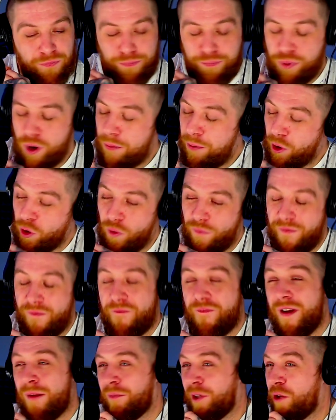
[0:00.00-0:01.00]
proper loving
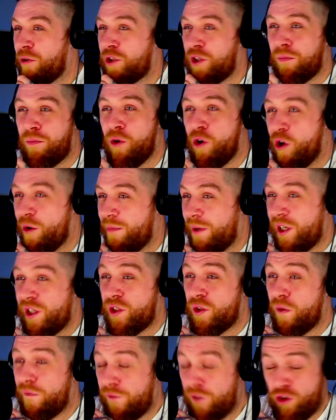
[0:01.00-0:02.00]
family who supported me and
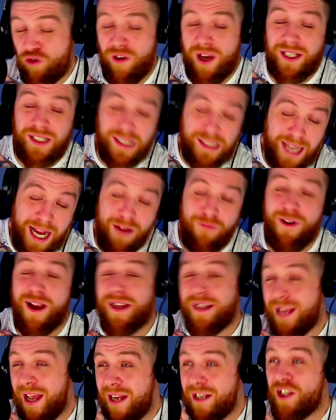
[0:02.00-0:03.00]
stuff, who tried to direct
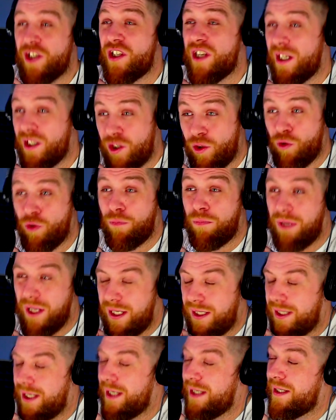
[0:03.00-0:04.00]
that energy into good
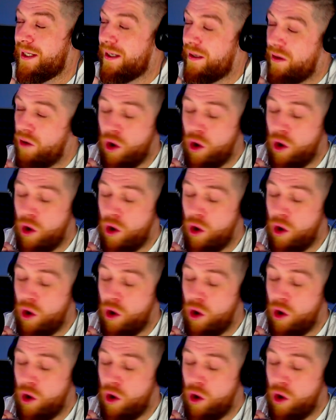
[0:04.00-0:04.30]
places.